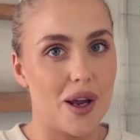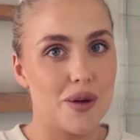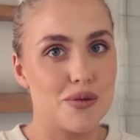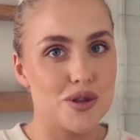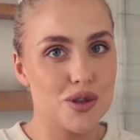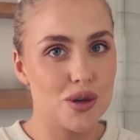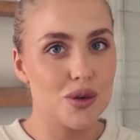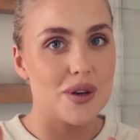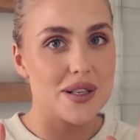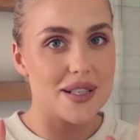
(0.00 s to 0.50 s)
I'm
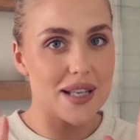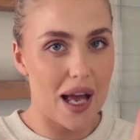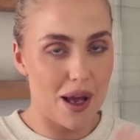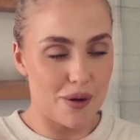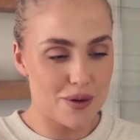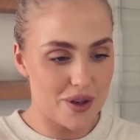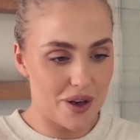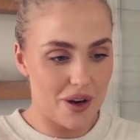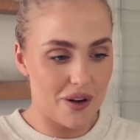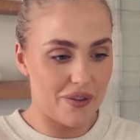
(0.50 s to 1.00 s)
sure it's
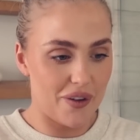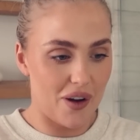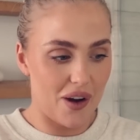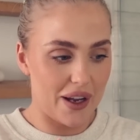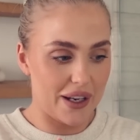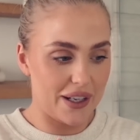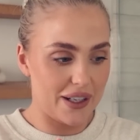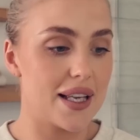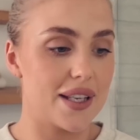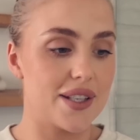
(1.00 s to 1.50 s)
absolutely
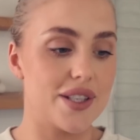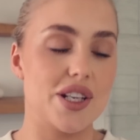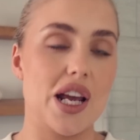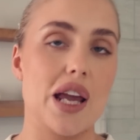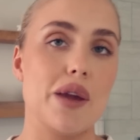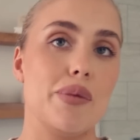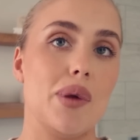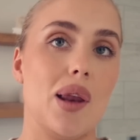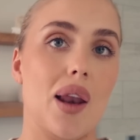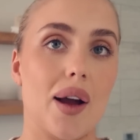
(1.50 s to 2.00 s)
fine. I said to
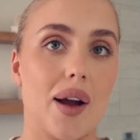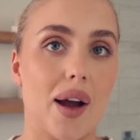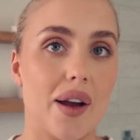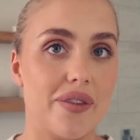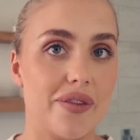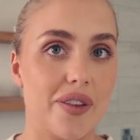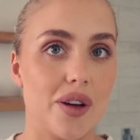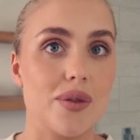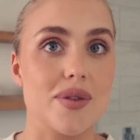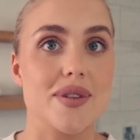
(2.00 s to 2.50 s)
Jamie, like, I
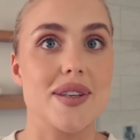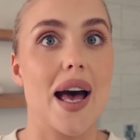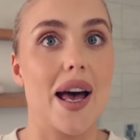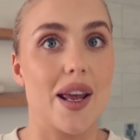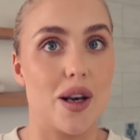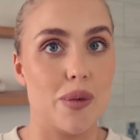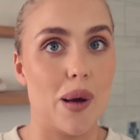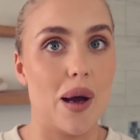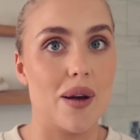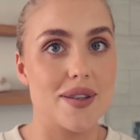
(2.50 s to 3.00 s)
feel
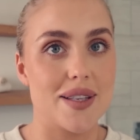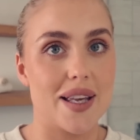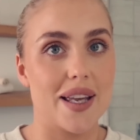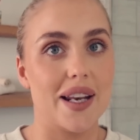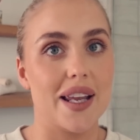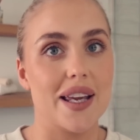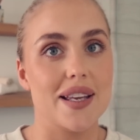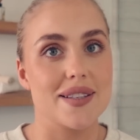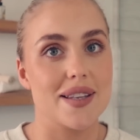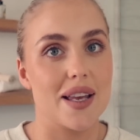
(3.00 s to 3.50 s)
sad about it,
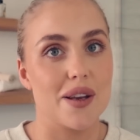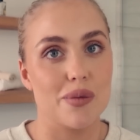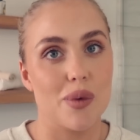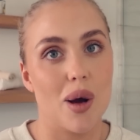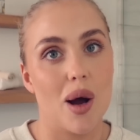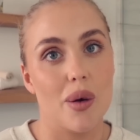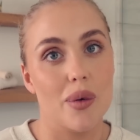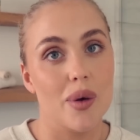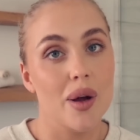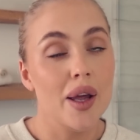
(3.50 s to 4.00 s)
and he said,
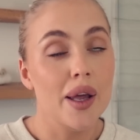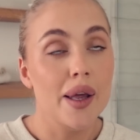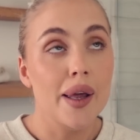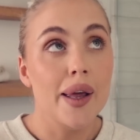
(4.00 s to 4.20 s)
well,